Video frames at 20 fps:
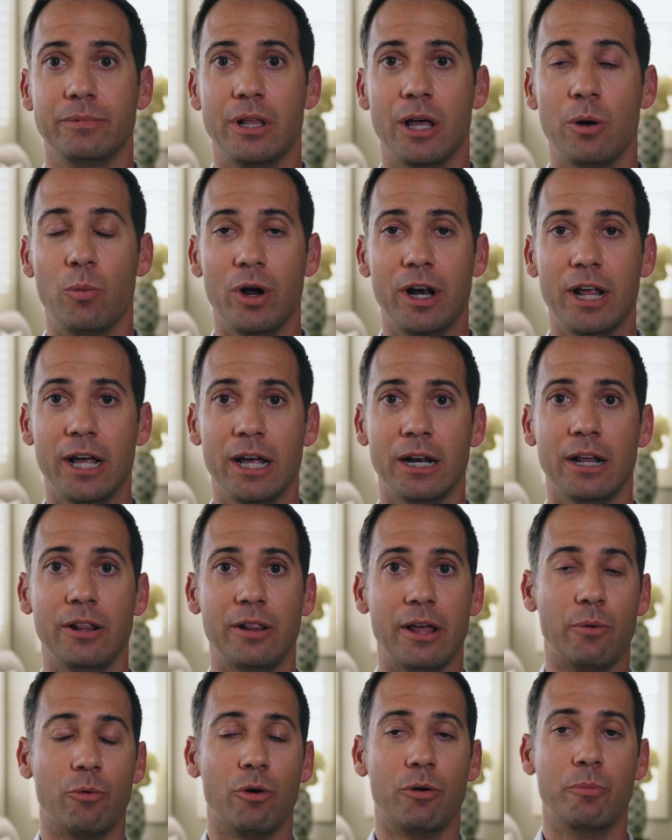They went in
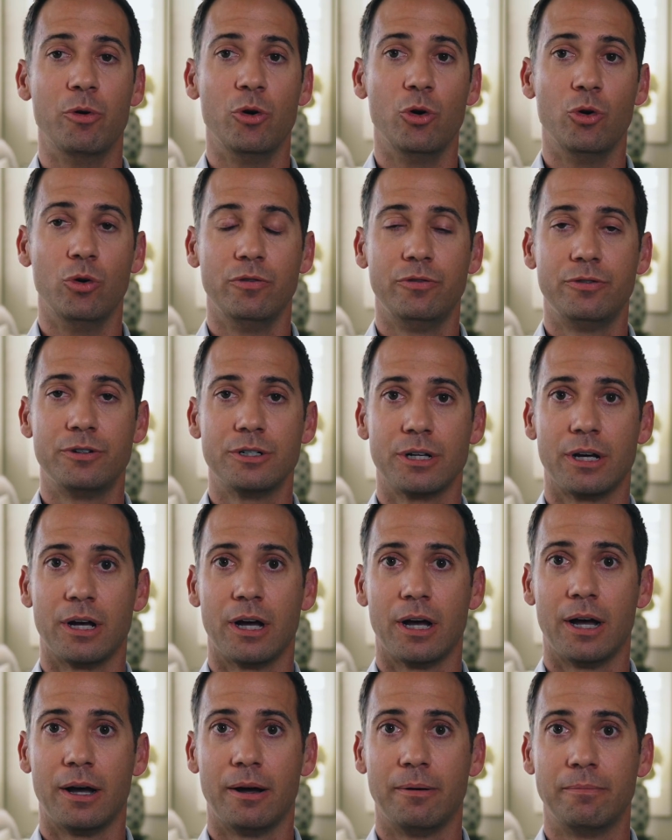and they removed
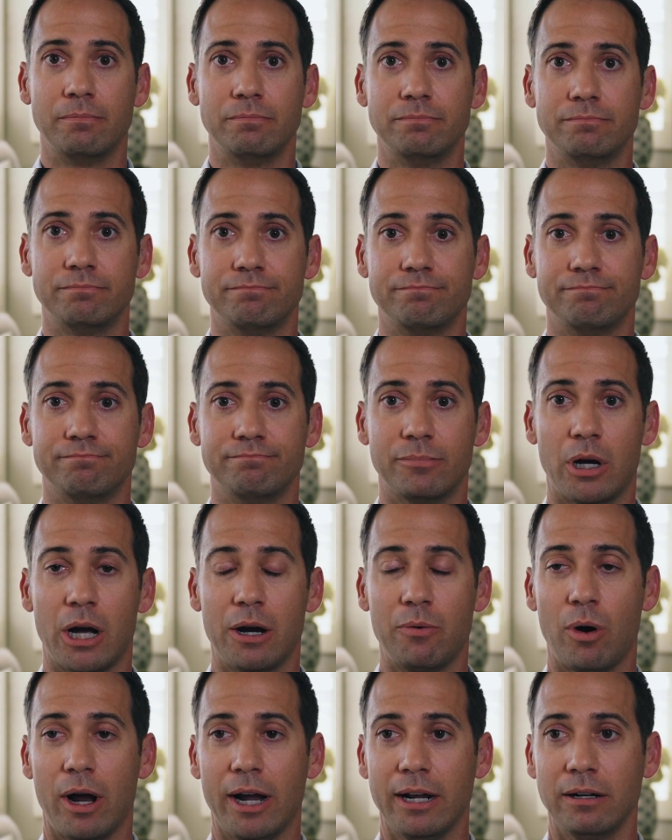
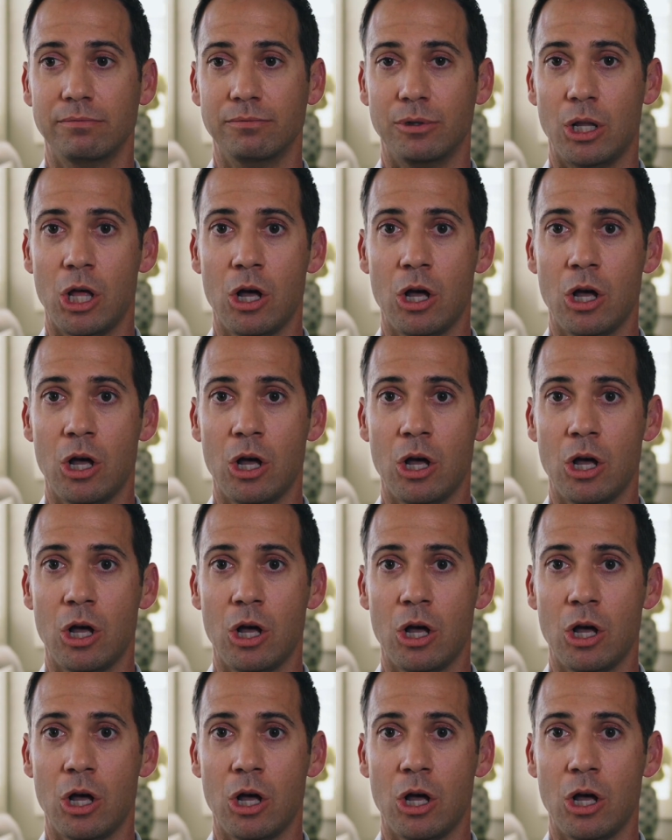my right